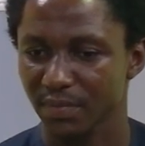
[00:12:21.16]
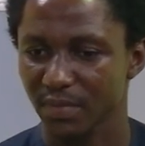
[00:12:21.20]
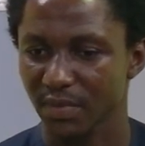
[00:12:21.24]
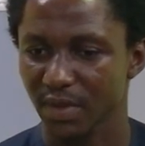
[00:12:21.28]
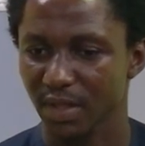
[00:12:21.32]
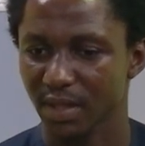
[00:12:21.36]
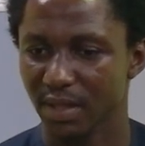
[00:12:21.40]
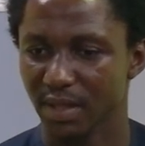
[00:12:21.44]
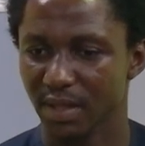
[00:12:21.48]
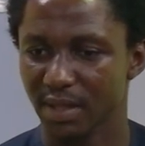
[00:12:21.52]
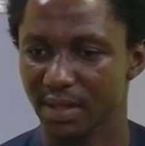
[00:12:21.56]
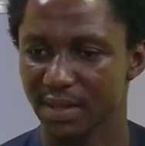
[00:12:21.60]

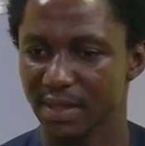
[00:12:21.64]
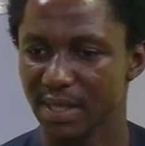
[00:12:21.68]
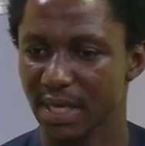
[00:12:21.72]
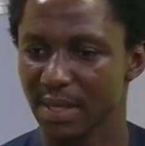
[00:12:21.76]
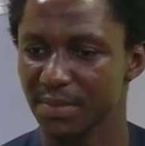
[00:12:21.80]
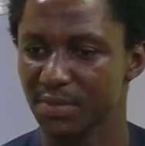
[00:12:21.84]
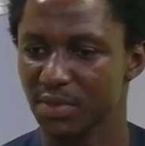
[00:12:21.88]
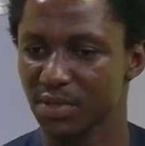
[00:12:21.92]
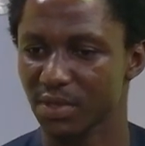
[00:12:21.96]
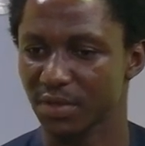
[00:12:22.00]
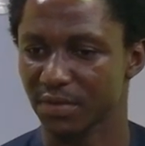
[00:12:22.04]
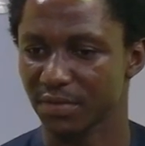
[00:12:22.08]

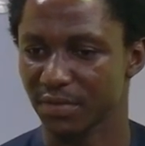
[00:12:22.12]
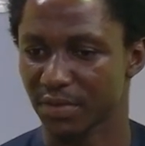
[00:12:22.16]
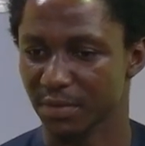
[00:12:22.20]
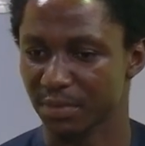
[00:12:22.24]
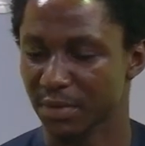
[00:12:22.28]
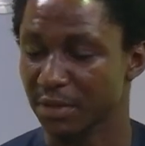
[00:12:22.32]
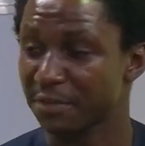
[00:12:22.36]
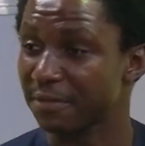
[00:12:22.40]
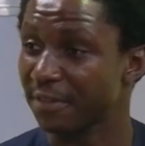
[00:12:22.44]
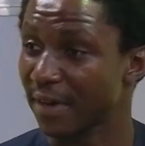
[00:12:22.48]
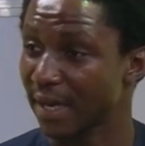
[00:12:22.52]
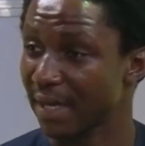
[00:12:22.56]
the
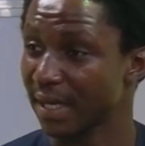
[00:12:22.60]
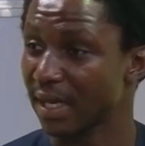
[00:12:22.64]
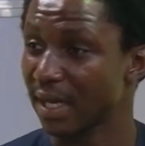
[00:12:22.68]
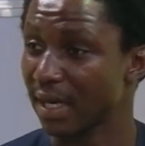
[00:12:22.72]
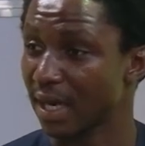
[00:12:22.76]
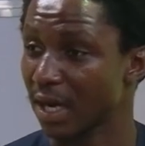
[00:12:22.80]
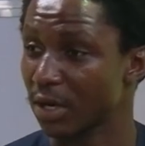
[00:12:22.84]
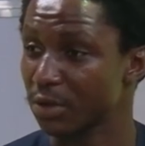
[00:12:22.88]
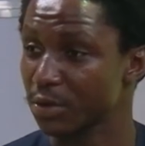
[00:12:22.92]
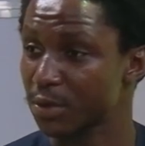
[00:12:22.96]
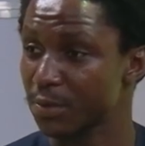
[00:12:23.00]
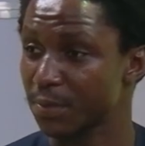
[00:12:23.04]
final
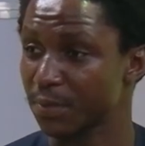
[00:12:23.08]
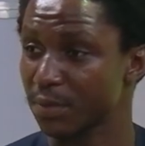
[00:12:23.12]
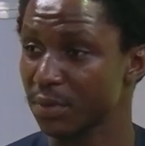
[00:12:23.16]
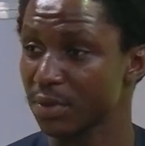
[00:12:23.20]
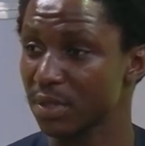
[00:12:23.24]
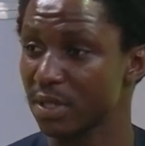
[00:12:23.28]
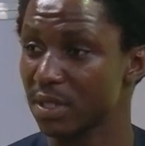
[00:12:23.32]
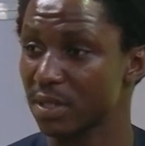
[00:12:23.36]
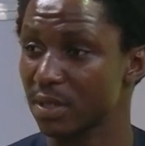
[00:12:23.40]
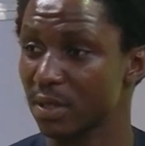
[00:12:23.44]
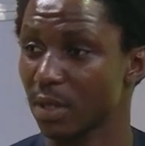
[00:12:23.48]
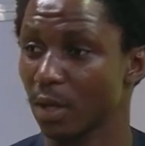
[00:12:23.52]
outputs,
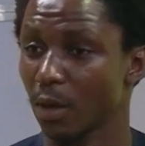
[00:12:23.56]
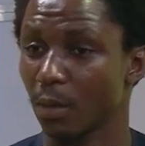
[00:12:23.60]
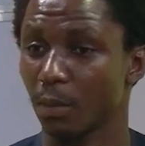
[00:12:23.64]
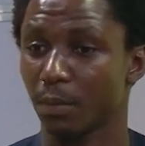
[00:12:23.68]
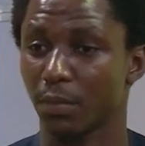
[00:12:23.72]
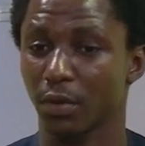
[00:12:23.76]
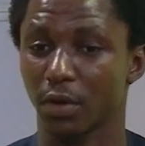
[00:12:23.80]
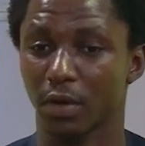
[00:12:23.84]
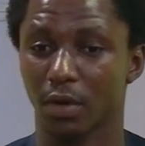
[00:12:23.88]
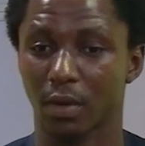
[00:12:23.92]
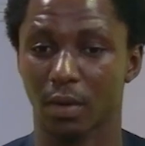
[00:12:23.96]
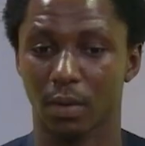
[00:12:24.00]

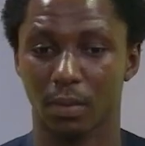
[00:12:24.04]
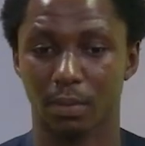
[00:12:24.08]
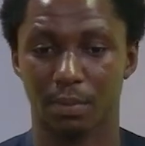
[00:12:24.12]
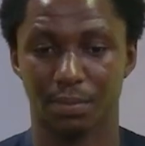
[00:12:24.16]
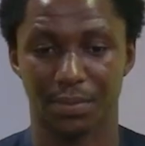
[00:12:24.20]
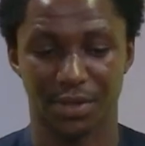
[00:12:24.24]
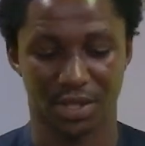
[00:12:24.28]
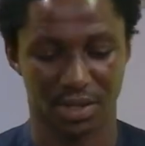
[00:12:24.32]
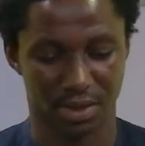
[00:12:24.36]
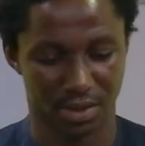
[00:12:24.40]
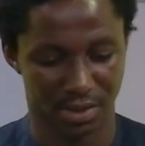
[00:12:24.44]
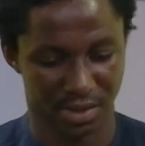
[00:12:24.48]
but
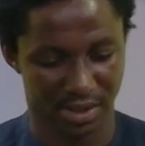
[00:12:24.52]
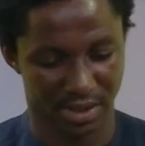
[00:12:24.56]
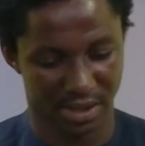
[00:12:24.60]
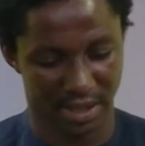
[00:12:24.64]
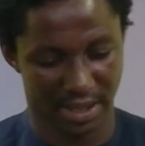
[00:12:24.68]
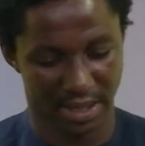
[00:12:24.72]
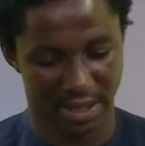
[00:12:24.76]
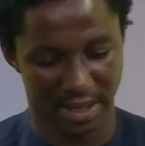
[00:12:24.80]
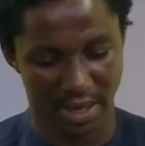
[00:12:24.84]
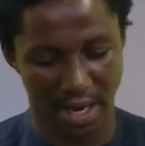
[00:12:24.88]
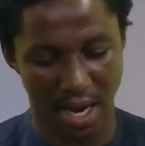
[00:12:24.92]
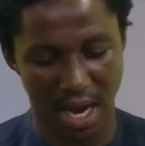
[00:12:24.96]
because
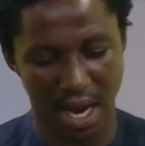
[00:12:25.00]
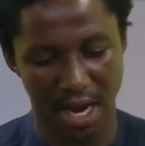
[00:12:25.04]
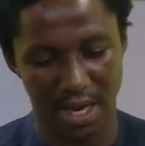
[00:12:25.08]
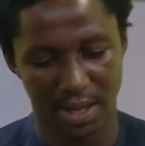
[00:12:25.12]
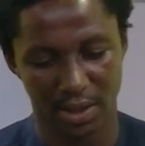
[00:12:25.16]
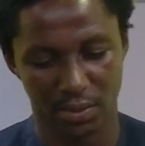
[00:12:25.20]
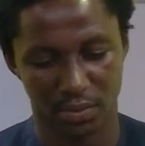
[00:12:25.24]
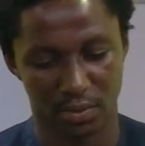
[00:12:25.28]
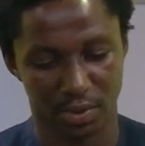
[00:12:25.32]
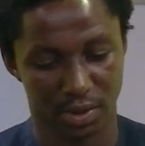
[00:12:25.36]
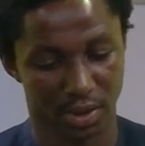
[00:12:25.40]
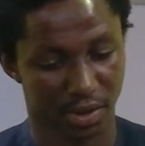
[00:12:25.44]
AI
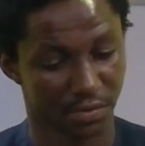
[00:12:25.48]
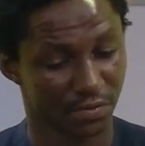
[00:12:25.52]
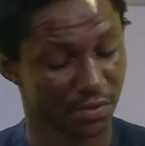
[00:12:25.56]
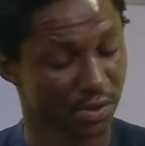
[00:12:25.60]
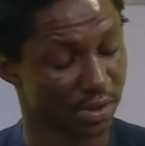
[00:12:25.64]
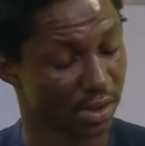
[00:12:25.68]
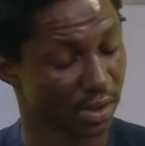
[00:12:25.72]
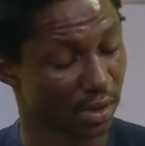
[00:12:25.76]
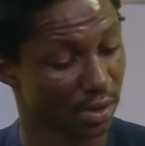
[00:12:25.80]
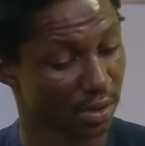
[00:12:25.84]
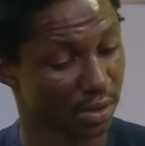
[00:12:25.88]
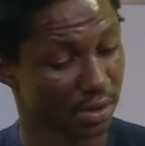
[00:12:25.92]
will give us a
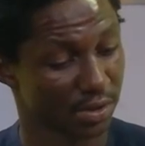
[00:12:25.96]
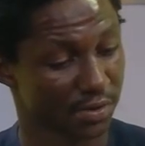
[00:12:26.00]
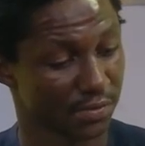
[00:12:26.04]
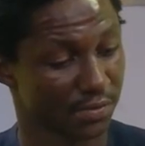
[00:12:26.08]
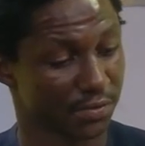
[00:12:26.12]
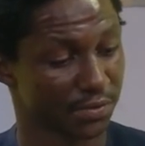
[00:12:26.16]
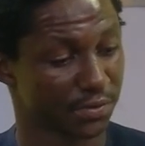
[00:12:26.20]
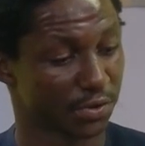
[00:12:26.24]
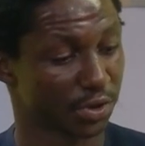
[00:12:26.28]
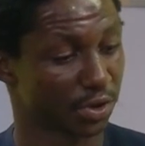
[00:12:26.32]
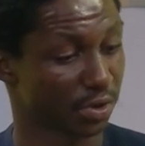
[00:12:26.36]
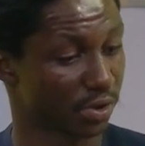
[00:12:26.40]
lot of
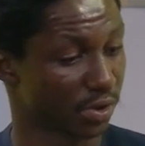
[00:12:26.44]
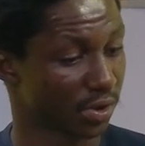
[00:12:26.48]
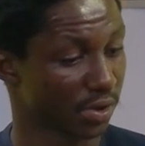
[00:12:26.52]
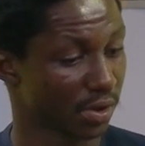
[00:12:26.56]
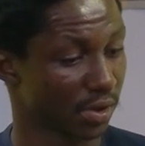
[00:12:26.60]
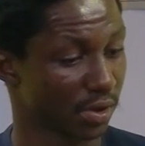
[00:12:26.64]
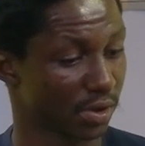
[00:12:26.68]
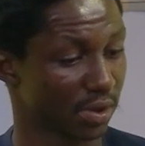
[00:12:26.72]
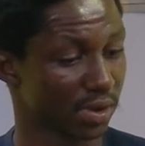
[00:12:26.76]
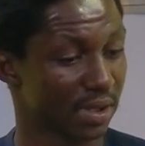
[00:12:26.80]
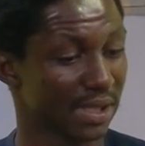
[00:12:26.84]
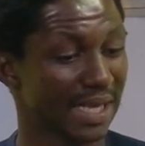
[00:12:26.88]

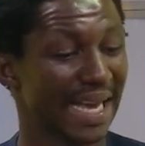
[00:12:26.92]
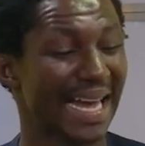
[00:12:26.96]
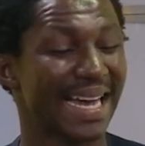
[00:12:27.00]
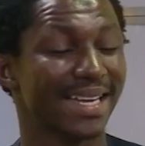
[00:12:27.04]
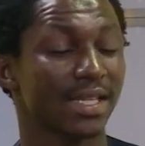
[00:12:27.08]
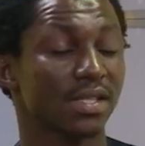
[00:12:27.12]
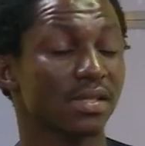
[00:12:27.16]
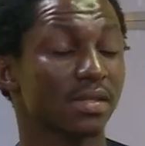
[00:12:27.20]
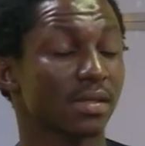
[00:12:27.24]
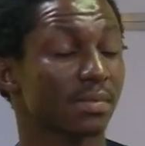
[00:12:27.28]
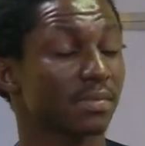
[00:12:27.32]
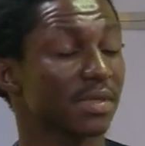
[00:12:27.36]
shortcuts, and
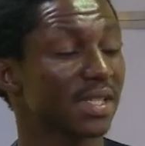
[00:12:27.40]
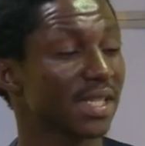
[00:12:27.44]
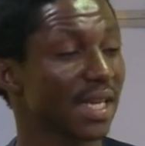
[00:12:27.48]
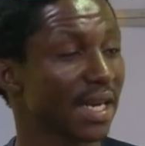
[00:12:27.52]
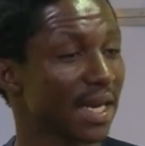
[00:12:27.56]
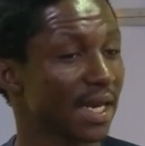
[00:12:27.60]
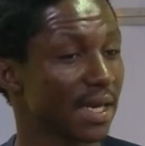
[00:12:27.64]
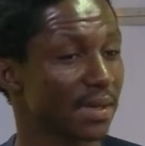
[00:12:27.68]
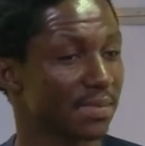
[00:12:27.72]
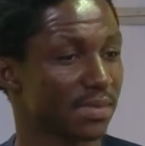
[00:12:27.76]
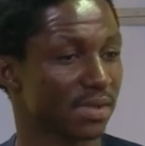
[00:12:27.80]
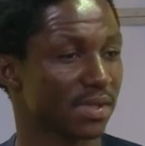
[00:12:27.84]

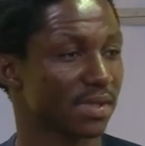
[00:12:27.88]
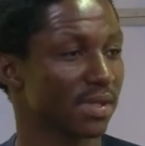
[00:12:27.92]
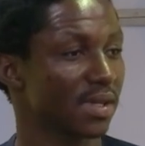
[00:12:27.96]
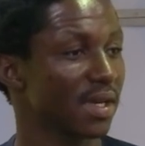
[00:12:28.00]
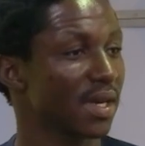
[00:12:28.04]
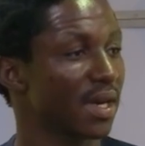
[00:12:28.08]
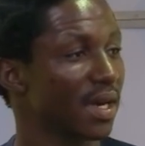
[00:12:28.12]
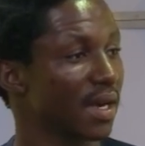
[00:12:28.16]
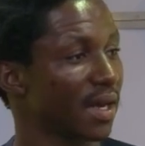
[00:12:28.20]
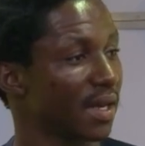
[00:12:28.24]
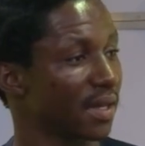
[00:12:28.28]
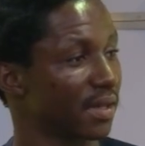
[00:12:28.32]
sometimes
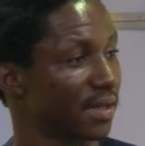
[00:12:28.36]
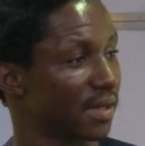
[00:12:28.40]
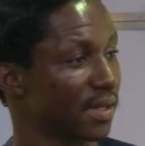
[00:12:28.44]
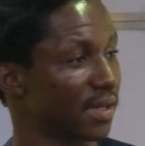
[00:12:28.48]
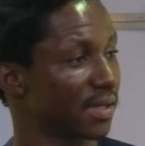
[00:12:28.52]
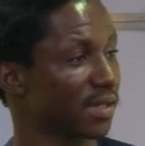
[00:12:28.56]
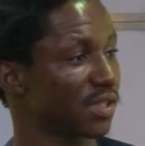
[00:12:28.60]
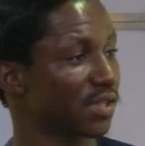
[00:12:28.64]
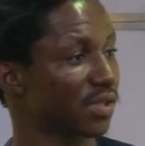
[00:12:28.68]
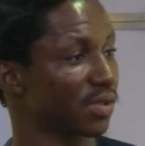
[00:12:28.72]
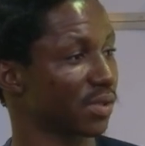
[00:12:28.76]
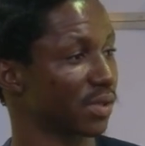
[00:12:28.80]
these
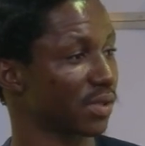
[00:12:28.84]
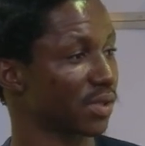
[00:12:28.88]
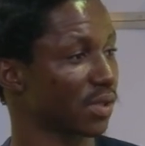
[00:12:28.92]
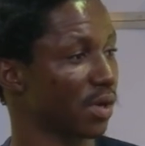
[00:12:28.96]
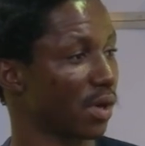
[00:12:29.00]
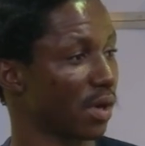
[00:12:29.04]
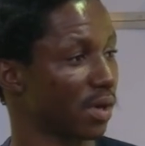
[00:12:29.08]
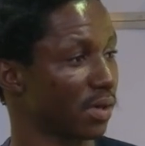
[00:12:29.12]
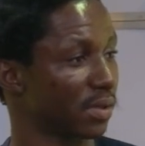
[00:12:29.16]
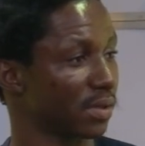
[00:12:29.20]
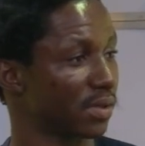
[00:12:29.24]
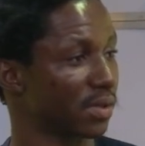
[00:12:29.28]

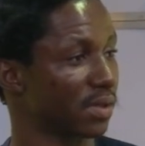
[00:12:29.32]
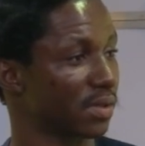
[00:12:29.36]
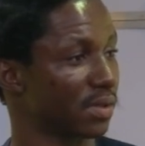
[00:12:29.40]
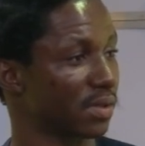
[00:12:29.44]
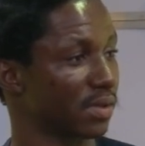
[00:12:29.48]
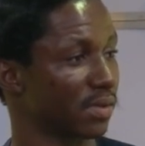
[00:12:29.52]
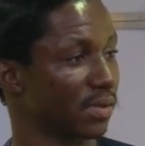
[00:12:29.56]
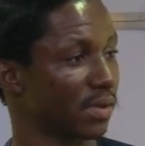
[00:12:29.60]
shortcuts,